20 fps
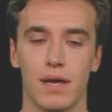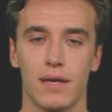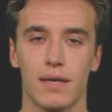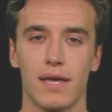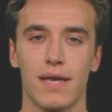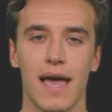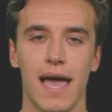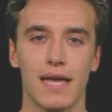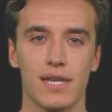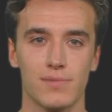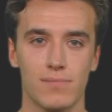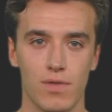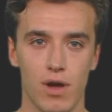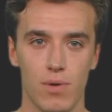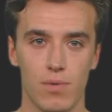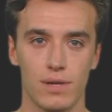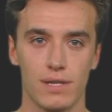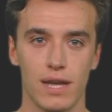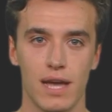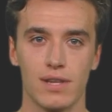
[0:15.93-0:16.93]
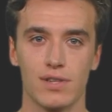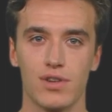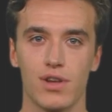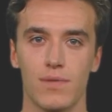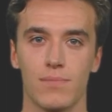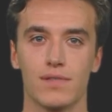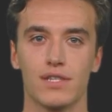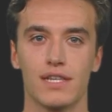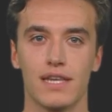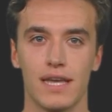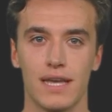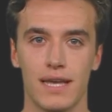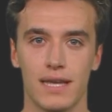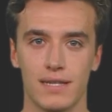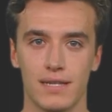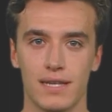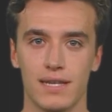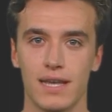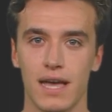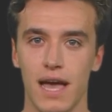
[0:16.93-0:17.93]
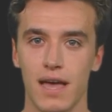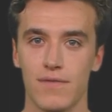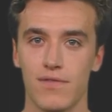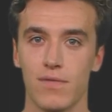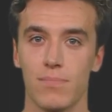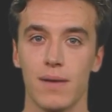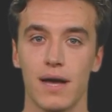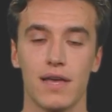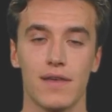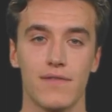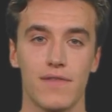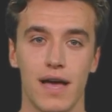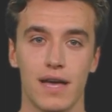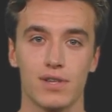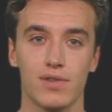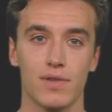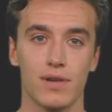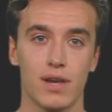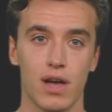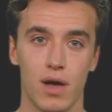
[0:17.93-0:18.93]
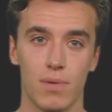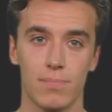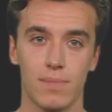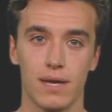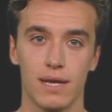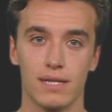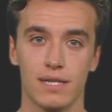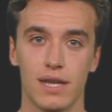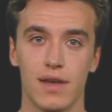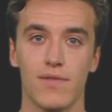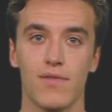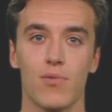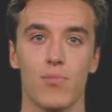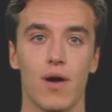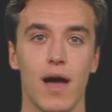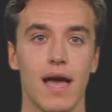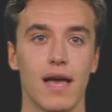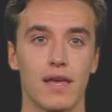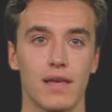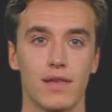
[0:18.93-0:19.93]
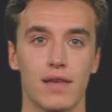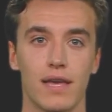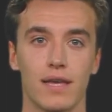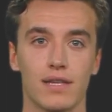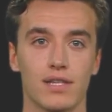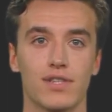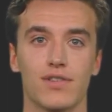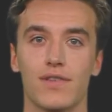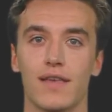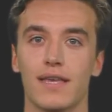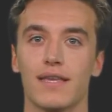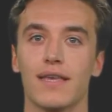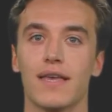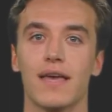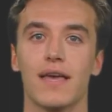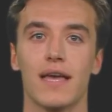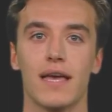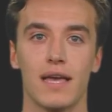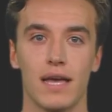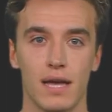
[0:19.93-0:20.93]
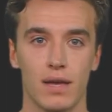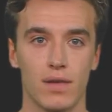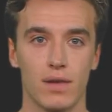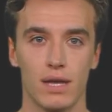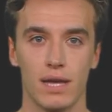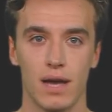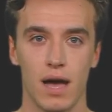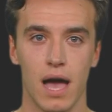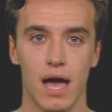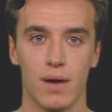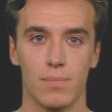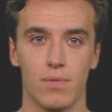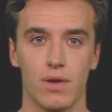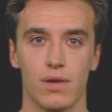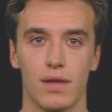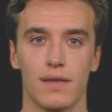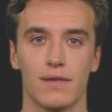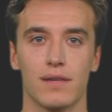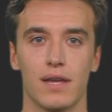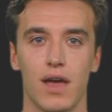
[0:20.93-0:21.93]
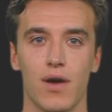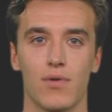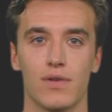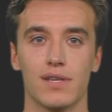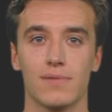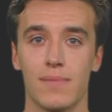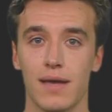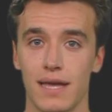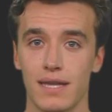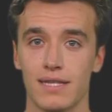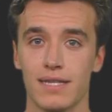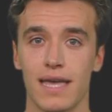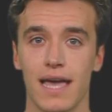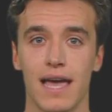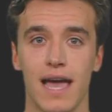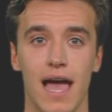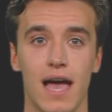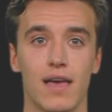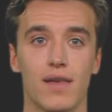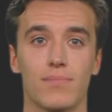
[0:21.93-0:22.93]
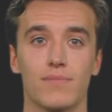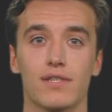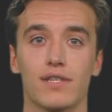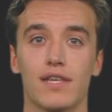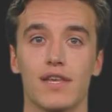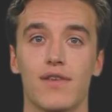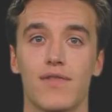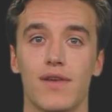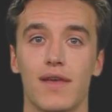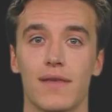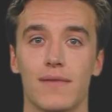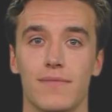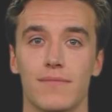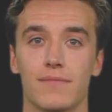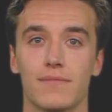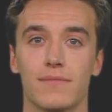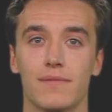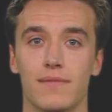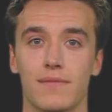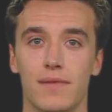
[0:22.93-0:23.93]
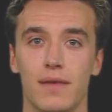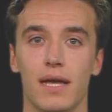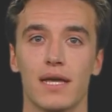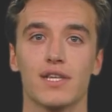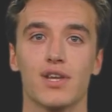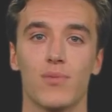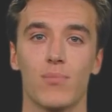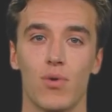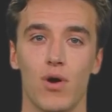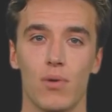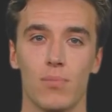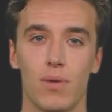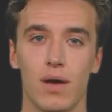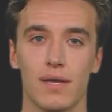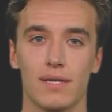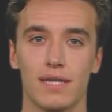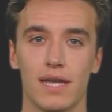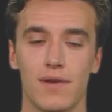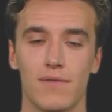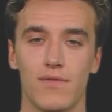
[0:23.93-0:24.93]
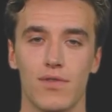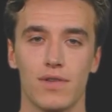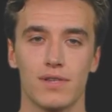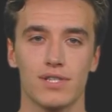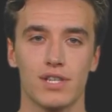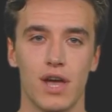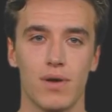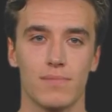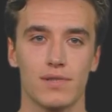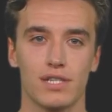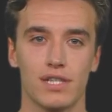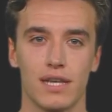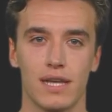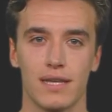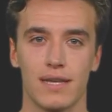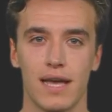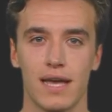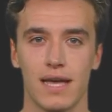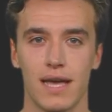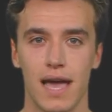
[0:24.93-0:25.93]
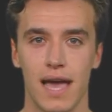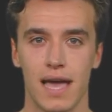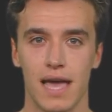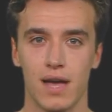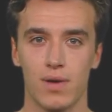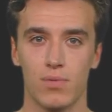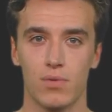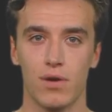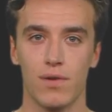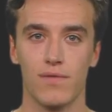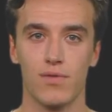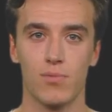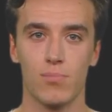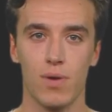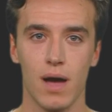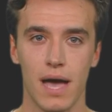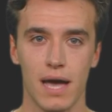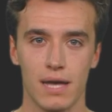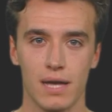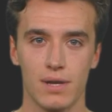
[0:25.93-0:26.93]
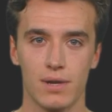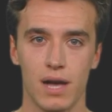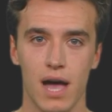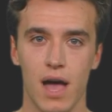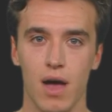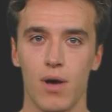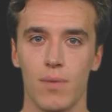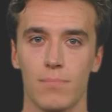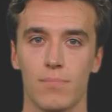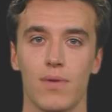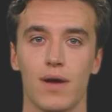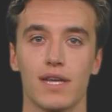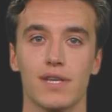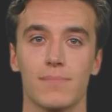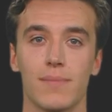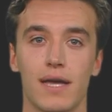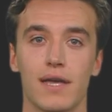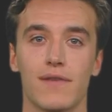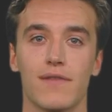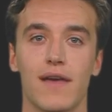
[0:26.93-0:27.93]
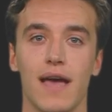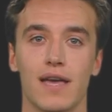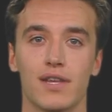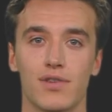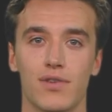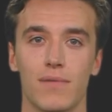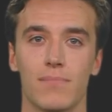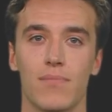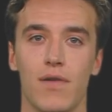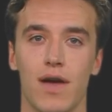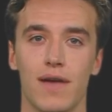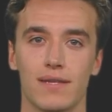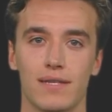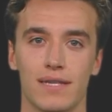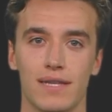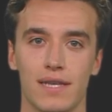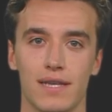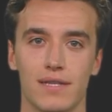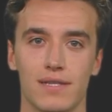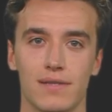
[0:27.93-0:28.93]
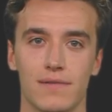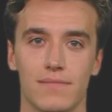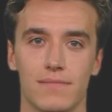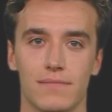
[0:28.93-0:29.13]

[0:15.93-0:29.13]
The Max Pro Industrial Machine is designed for manufacturing companies in a variety of industries, including automotive, aerospace, and heavy machinery. It's a robust and versatile machine that can handle a variety of complex manufacturing processes.